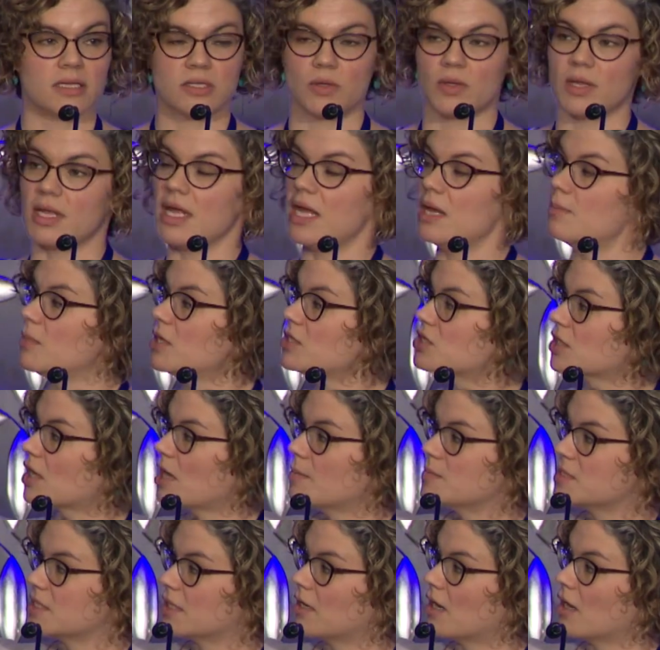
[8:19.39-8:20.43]
So the image
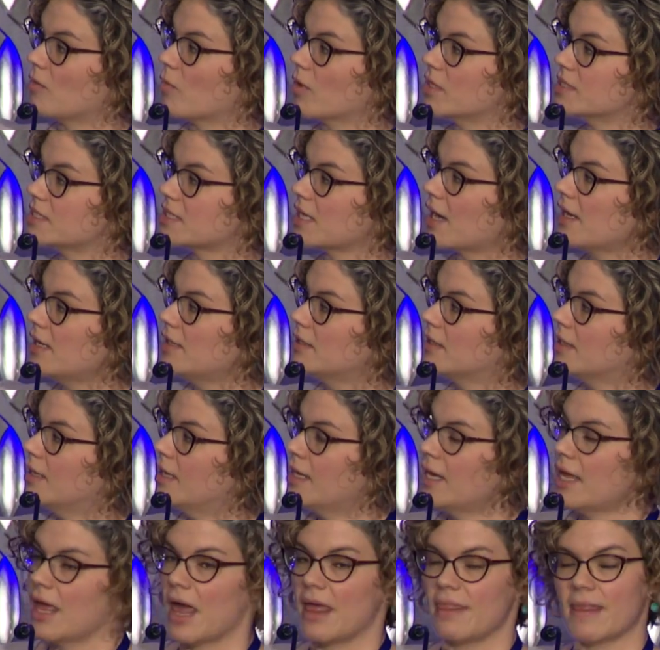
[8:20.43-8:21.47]
comes in on one side,
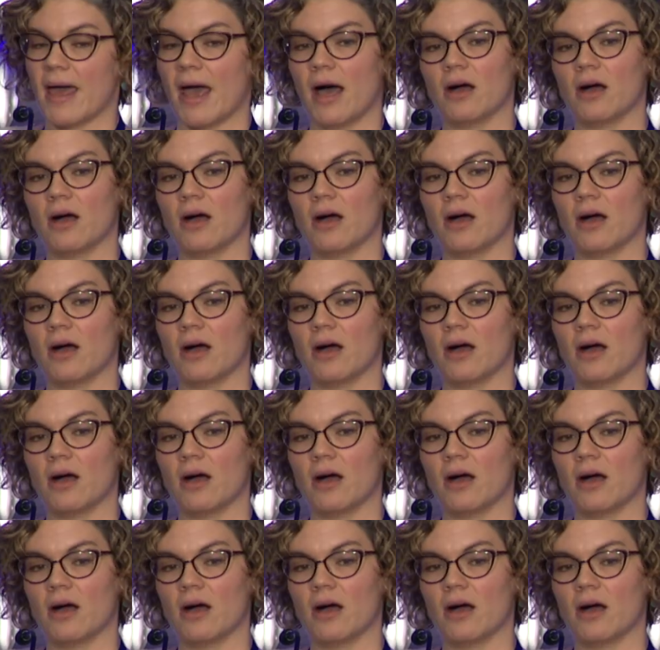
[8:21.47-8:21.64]
and the